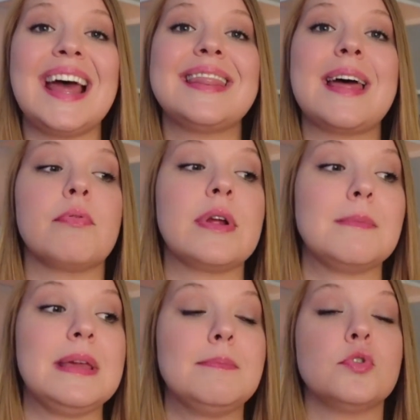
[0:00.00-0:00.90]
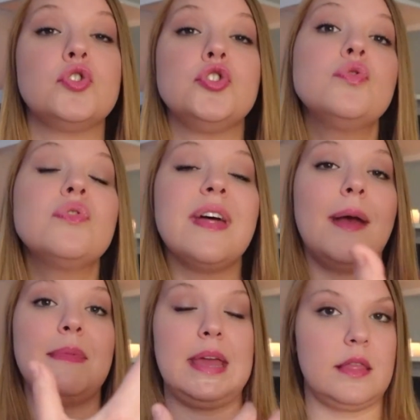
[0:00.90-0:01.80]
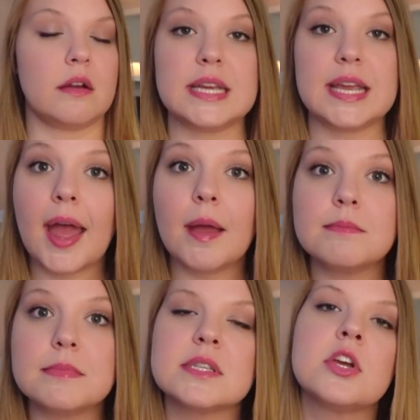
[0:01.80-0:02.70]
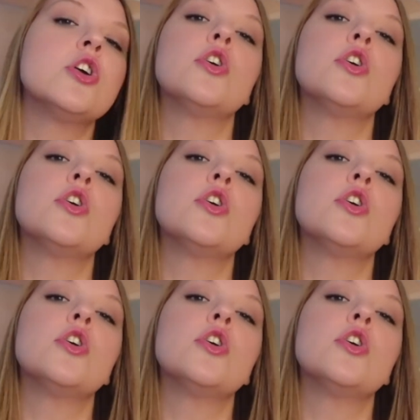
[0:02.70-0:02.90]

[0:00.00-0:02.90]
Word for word: that that bring people to them in their D Ms,